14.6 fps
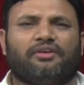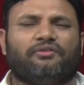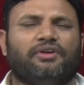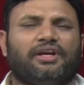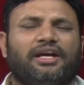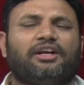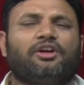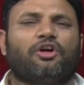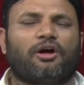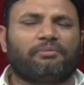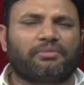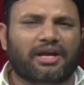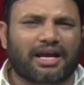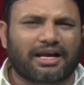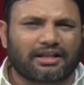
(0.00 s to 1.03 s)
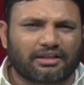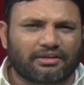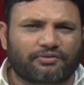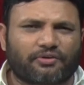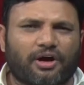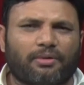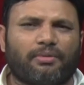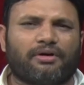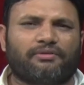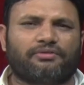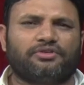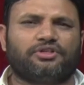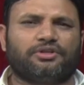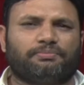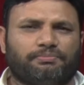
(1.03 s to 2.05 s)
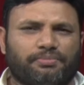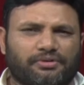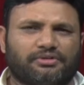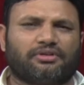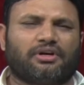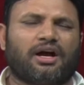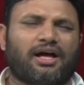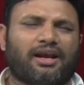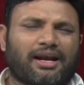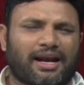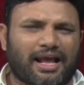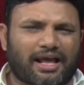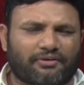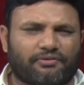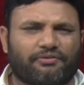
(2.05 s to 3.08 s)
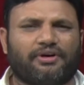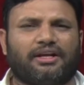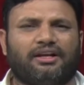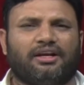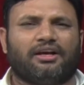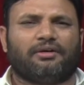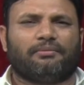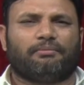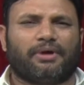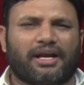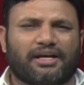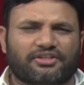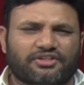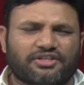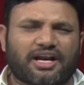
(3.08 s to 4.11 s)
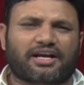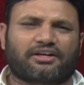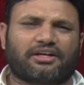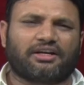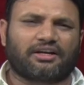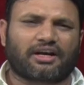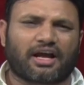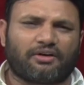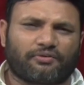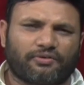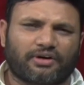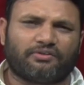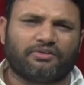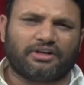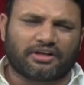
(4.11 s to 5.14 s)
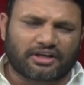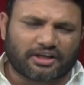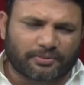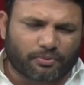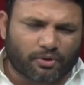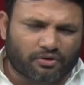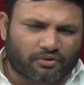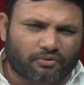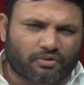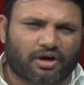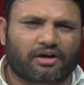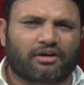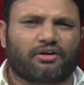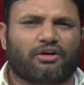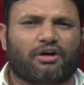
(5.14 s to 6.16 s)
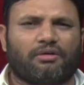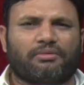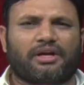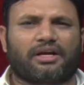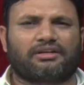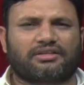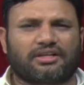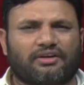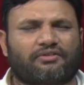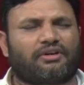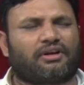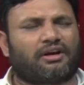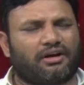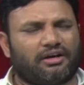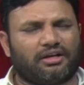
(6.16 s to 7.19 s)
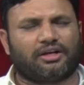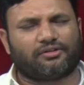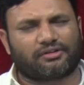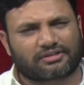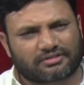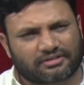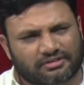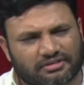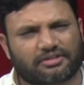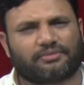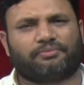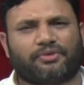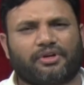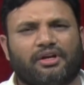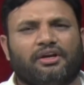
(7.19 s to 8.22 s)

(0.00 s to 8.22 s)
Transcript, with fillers: We get Tomcat in the form of JIP or RAR file. By extracting RAR file, we will keep our what? Tomcat server ready in our system.